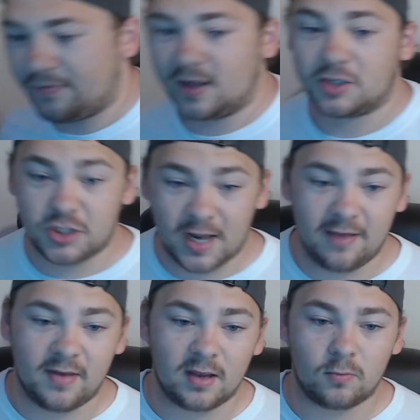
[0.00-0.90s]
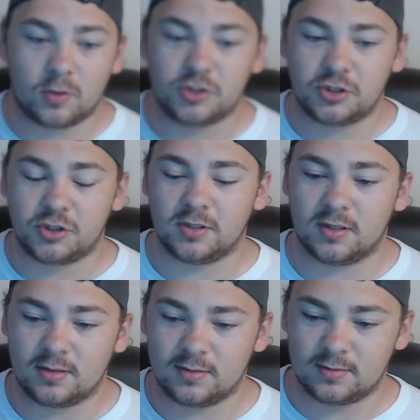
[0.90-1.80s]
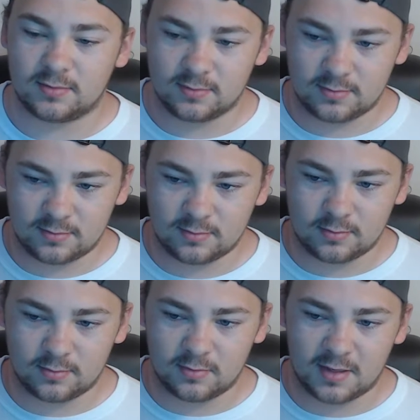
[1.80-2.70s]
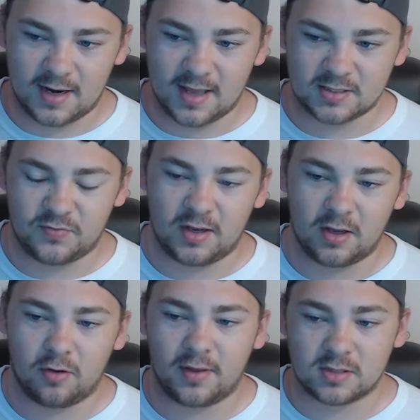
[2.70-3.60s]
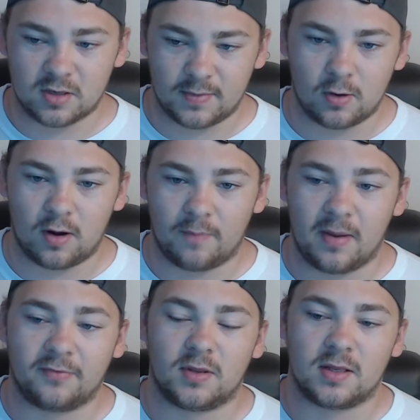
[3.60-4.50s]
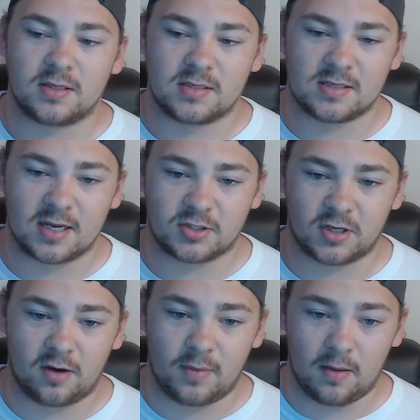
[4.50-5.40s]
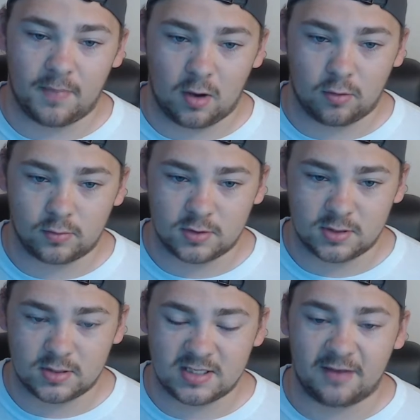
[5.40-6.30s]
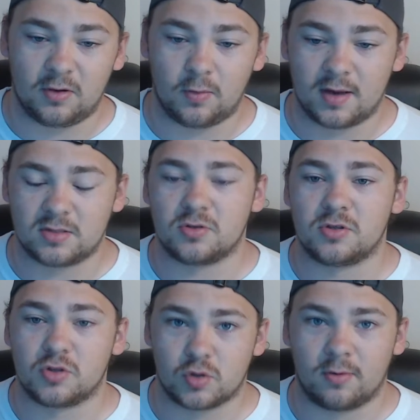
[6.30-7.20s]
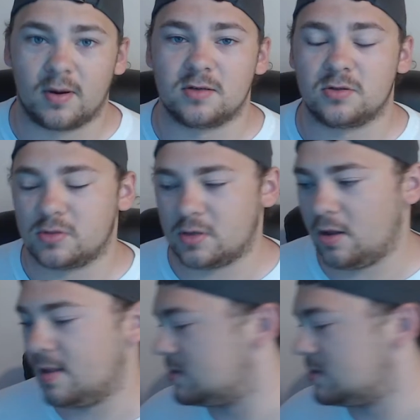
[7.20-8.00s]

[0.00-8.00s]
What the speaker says: like shaving, which the next video that's going to be going up after this is actually going to be about safety razors and straight razors and all that